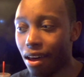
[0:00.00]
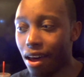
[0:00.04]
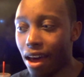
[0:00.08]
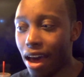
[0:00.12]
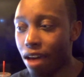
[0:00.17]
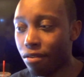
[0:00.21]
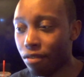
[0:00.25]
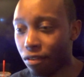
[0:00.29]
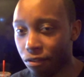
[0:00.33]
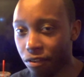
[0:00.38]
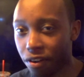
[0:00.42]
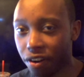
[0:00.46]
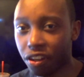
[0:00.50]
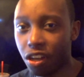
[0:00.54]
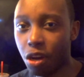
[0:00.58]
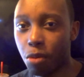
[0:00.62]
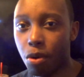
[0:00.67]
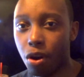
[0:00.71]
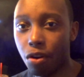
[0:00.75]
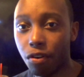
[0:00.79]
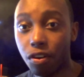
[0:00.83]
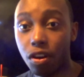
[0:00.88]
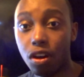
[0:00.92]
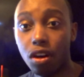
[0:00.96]
I have a friend
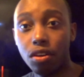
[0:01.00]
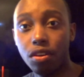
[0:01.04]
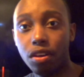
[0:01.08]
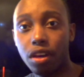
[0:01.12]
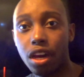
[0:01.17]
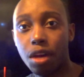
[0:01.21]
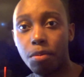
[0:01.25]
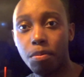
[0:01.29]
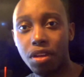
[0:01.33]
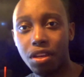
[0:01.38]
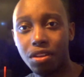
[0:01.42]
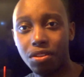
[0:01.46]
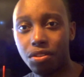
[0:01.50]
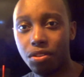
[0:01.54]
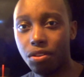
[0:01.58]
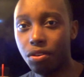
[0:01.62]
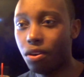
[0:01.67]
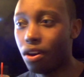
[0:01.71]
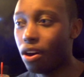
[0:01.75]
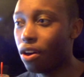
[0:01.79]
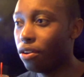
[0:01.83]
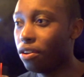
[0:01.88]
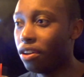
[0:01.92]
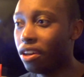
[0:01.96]
come over, oh, you got a
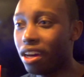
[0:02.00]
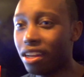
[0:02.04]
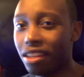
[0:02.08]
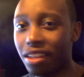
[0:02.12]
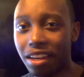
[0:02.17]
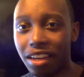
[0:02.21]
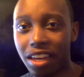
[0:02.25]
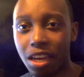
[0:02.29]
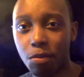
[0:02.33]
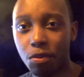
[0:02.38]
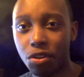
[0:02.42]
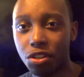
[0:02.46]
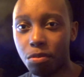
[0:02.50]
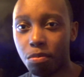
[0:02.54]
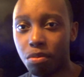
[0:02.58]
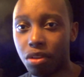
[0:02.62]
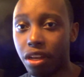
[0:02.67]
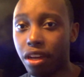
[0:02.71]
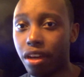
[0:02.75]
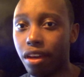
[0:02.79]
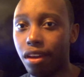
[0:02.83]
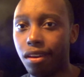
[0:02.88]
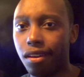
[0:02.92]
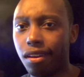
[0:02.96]
PS2? Oh, you got that game, we should
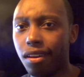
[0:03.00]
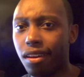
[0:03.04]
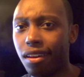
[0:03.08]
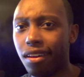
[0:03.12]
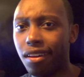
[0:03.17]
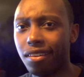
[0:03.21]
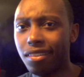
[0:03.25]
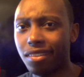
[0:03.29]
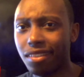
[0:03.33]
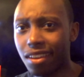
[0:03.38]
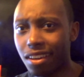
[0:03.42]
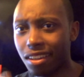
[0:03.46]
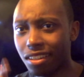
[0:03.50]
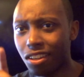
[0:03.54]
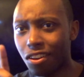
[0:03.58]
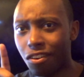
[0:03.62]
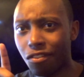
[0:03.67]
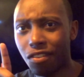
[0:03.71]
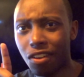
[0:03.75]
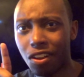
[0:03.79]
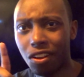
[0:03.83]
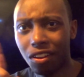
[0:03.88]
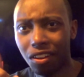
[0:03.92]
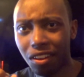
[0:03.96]
play it. It sucks
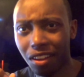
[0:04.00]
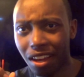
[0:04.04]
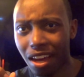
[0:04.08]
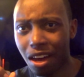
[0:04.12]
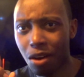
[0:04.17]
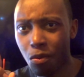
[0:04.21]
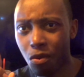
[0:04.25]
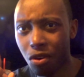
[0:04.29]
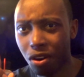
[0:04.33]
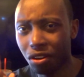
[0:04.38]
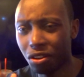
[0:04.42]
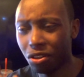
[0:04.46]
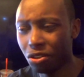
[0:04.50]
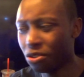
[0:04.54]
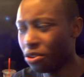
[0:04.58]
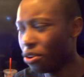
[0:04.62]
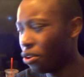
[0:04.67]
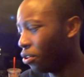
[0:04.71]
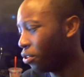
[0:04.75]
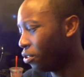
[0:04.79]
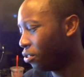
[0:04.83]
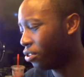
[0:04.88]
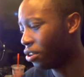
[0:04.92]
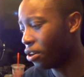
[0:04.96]
if I only got one
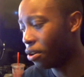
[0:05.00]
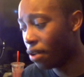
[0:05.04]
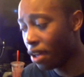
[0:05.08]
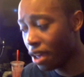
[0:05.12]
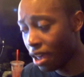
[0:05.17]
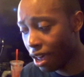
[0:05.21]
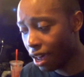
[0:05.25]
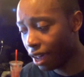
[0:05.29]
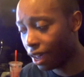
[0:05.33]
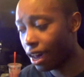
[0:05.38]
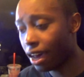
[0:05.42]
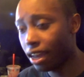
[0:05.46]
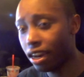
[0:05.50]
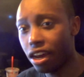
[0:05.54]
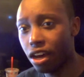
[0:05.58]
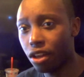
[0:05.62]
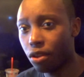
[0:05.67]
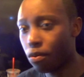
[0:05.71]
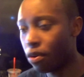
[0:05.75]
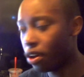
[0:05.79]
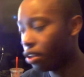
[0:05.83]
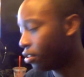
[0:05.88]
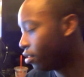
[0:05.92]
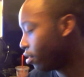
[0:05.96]
controller, so I got
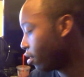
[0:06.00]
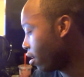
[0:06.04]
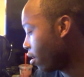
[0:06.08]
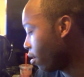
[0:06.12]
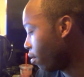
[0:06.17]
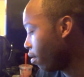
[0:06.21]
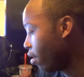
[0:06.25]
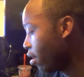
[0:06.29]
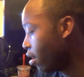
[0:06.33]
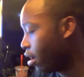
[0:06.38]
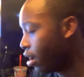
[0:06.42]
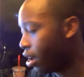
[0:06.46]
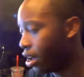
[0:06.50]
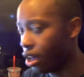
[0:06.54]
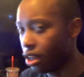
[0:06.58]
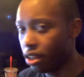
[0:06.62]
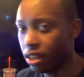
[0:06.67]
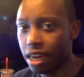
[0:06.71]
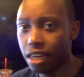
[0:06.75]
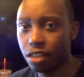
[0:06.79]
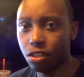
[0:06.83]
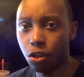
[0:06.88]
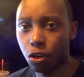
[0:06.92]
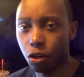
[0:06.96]
another one, so
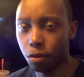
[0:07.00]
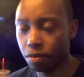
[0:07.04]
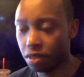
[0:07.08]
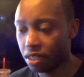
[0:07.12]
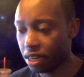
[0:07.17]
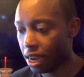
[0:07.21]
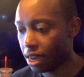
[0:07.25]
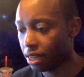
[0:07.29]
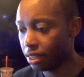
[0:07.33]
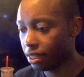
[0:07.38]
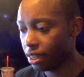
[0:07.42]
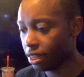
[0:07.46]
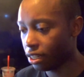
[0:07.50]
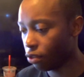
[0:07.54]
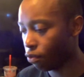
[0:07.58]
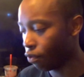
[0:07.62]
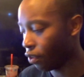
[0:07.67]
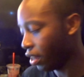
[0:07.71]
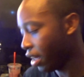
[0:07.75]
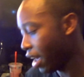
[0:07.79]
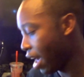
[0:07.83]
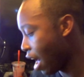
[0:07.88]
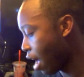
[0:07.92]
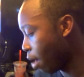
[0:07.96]
that circumstance doesn't
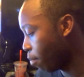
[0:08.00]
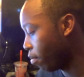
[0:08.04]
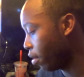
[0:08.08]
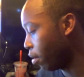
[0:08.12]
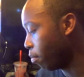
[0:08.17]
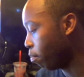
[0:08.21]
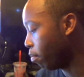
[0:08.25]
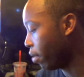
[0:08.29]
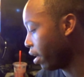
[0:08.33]
really happen.